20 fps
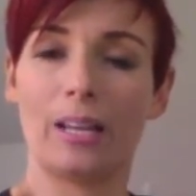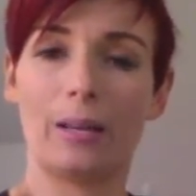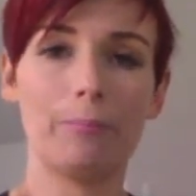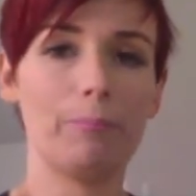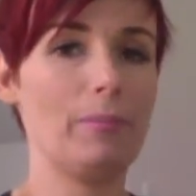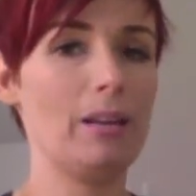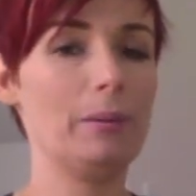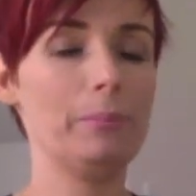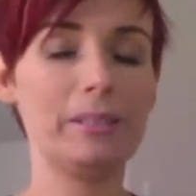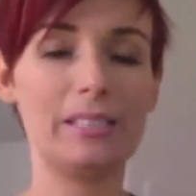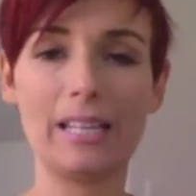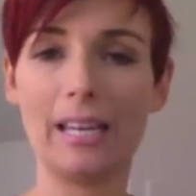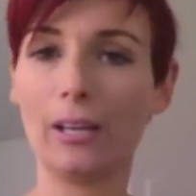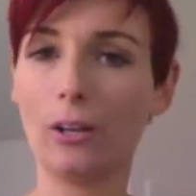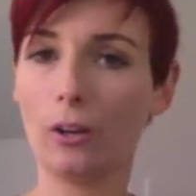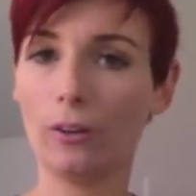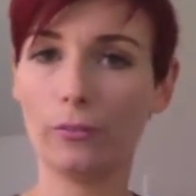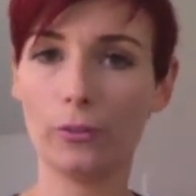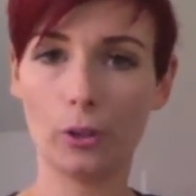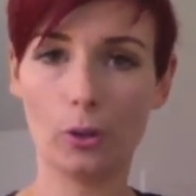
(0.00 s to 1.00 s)
Maybe take
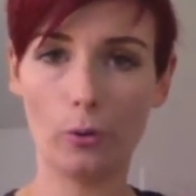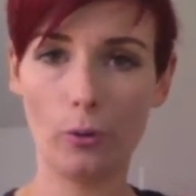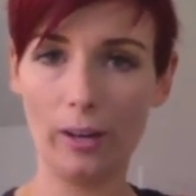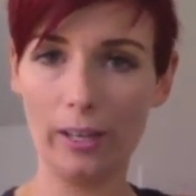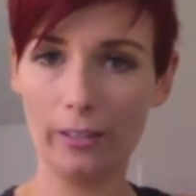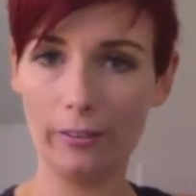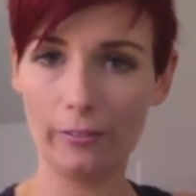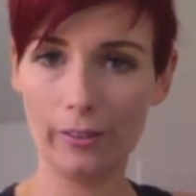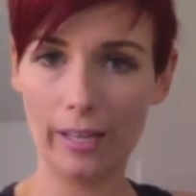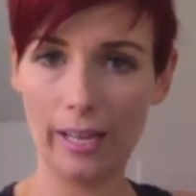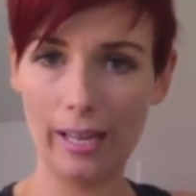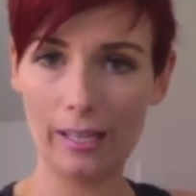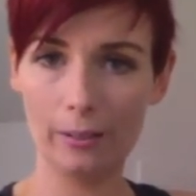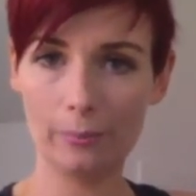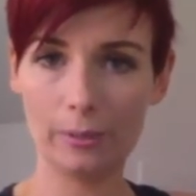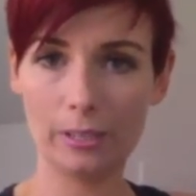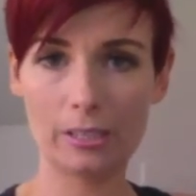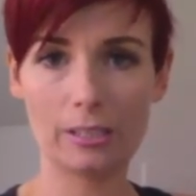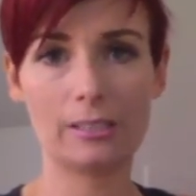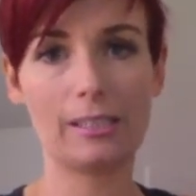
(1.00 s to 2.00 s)
off the craving
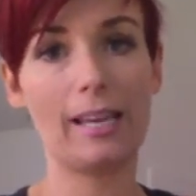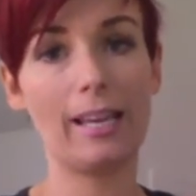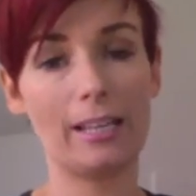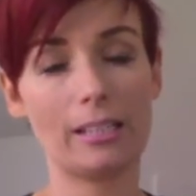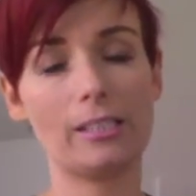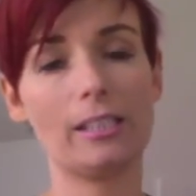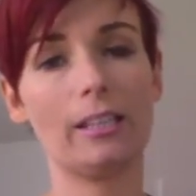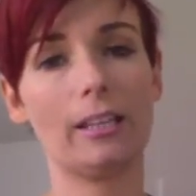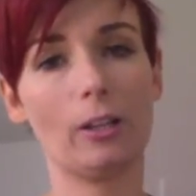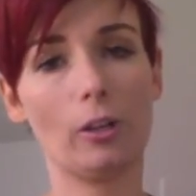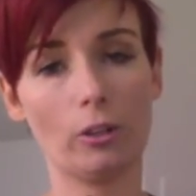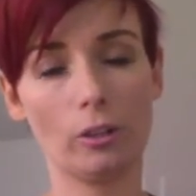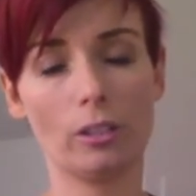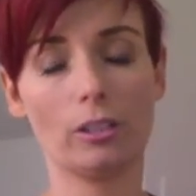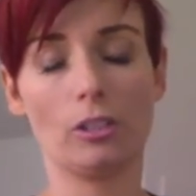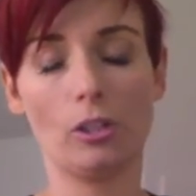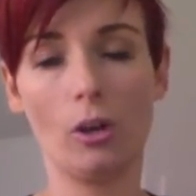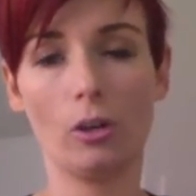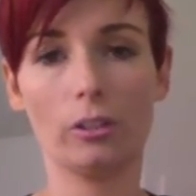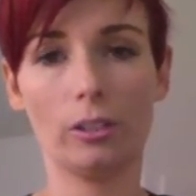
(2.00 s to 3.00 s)
elements, because I actually like
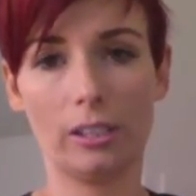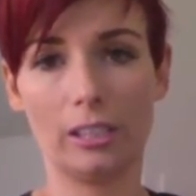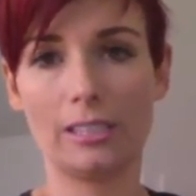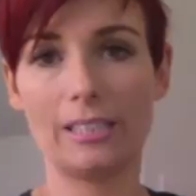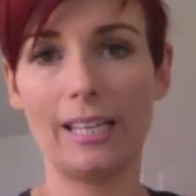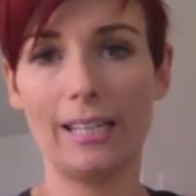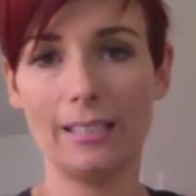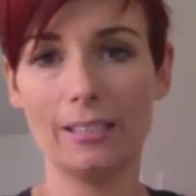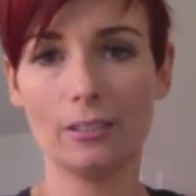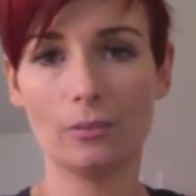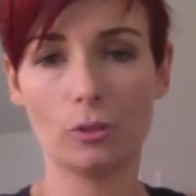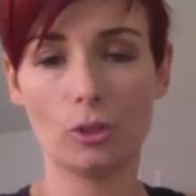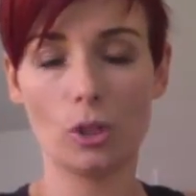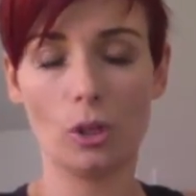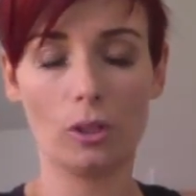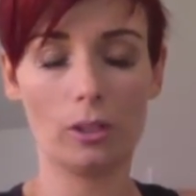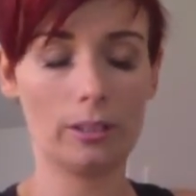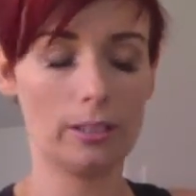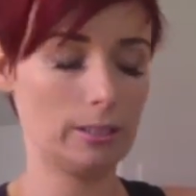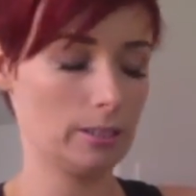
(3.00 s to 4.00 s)
the taste of
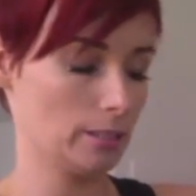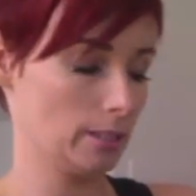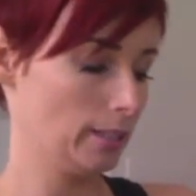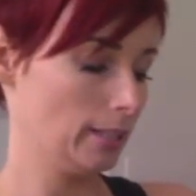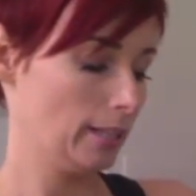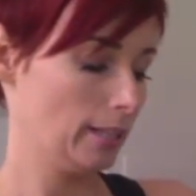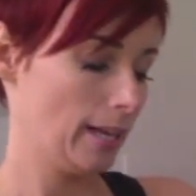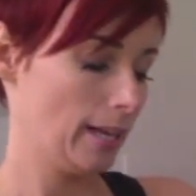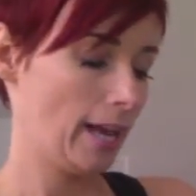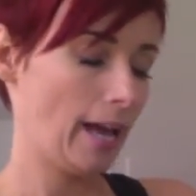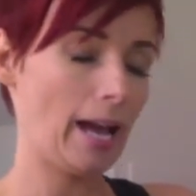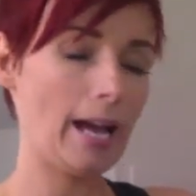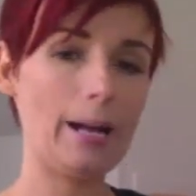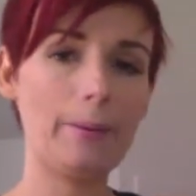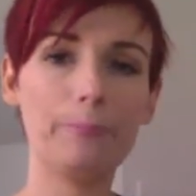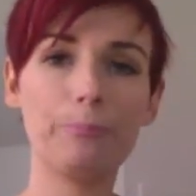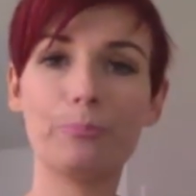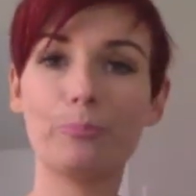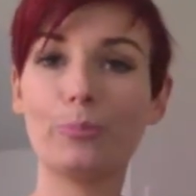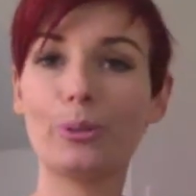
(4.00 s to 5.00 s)
chocolate,
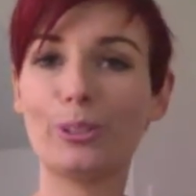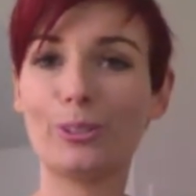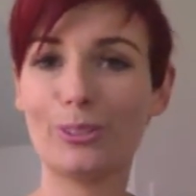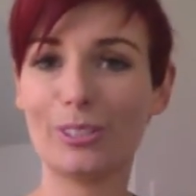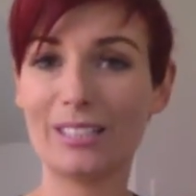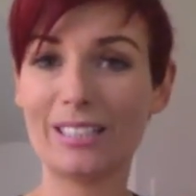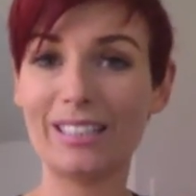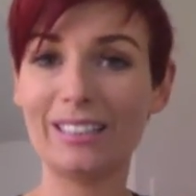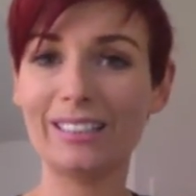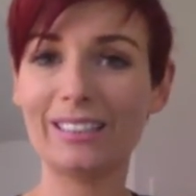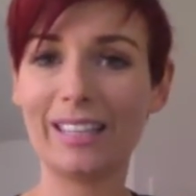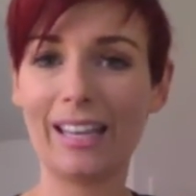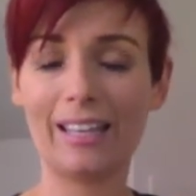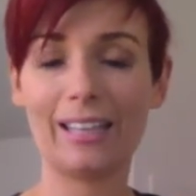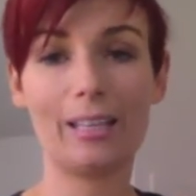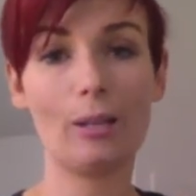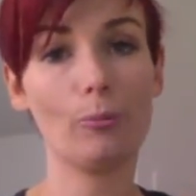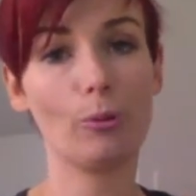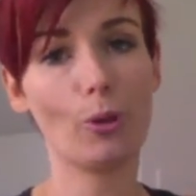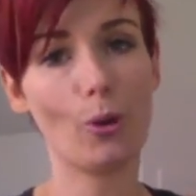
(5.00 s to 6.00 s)
but you're still
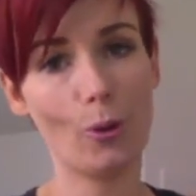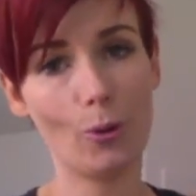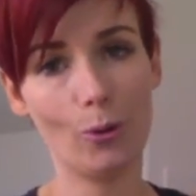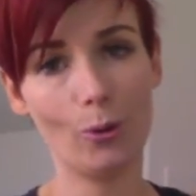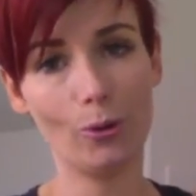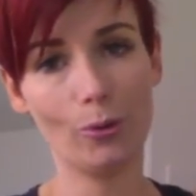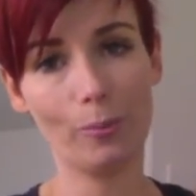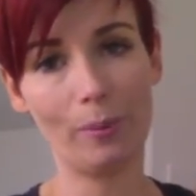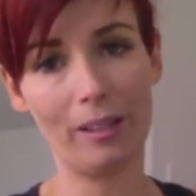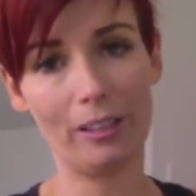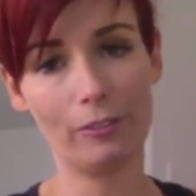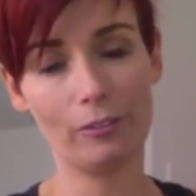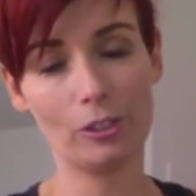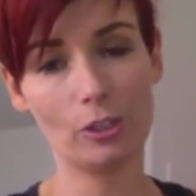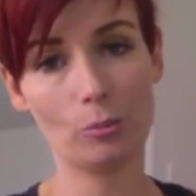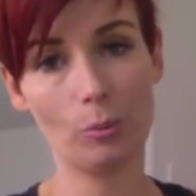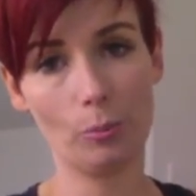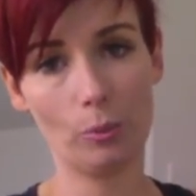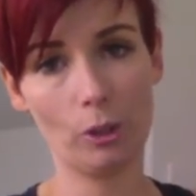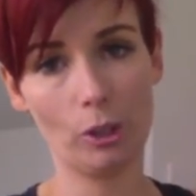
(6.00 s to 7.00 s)
getting it all
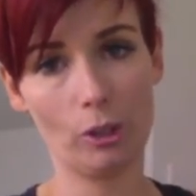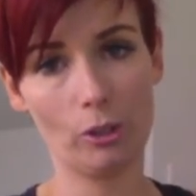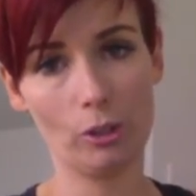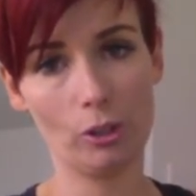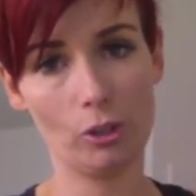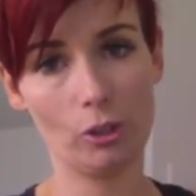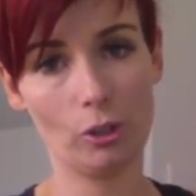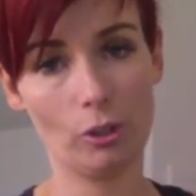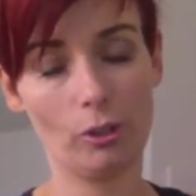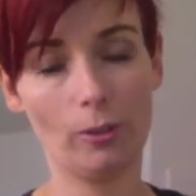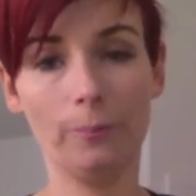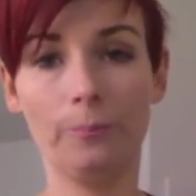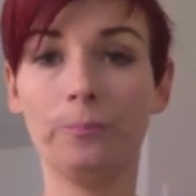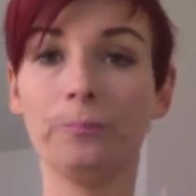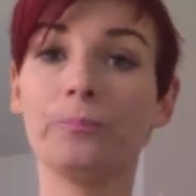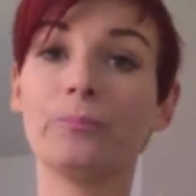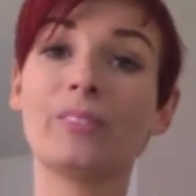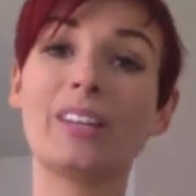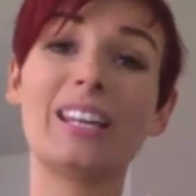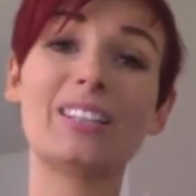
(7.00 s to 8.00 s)
benefits but without the sugar.
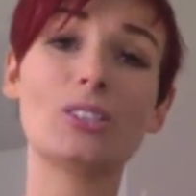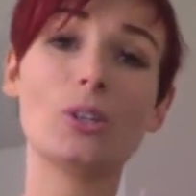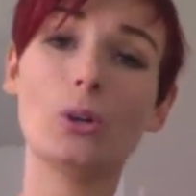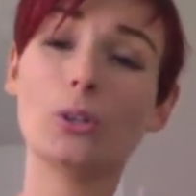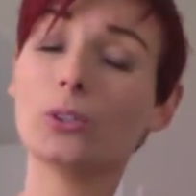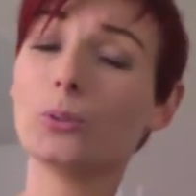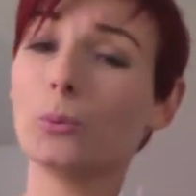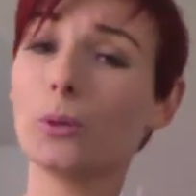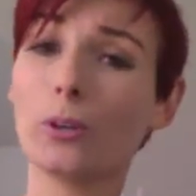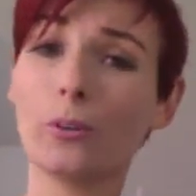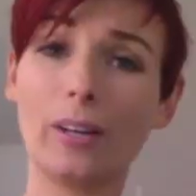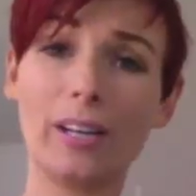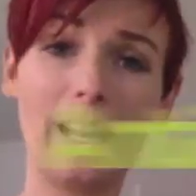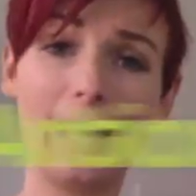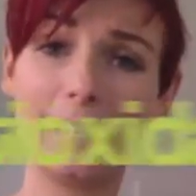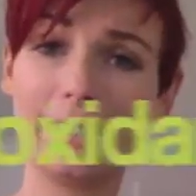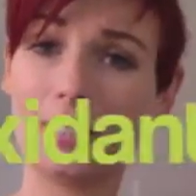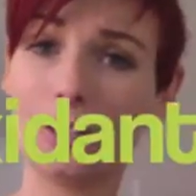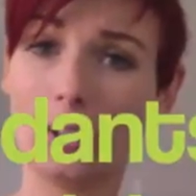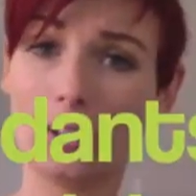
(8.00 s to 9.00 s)
It's also a great
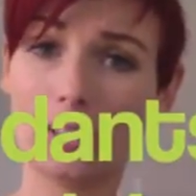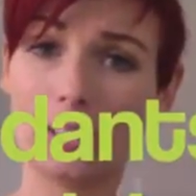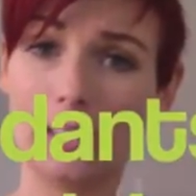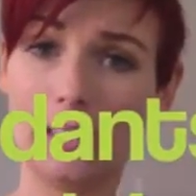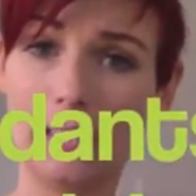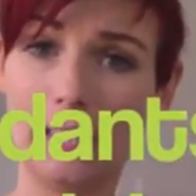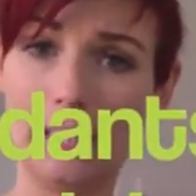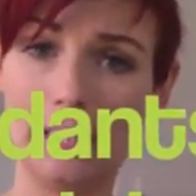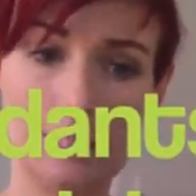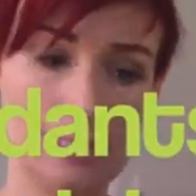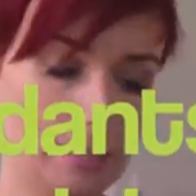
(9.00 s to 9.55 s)
antioxidant in